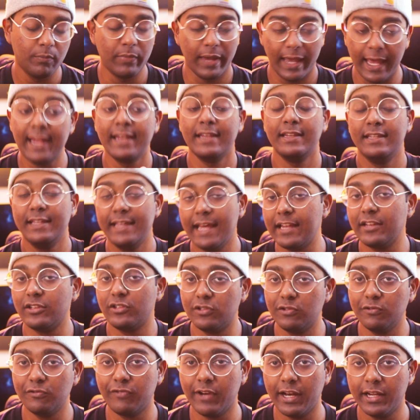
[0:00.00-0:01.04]
and yet
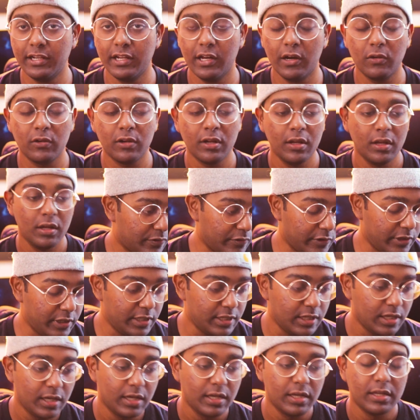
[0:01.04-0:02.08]
to find out.
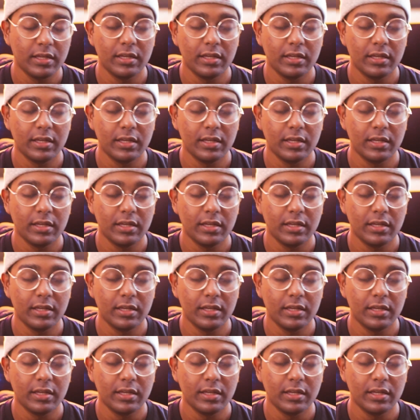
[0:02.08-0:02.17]
3,